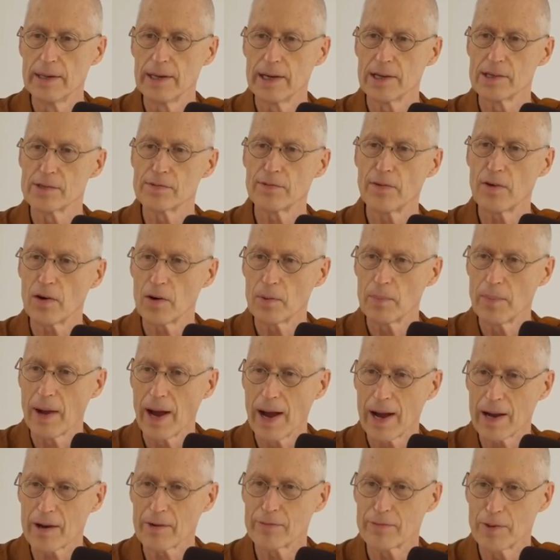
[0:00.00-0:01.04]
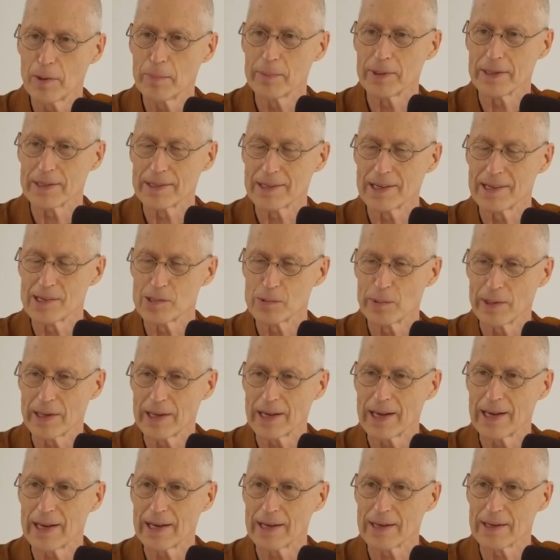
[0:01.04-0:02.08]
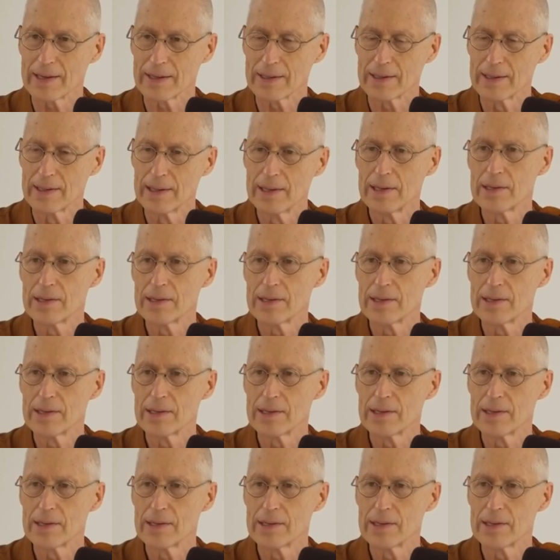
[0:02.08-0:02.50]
as far back from it as we can.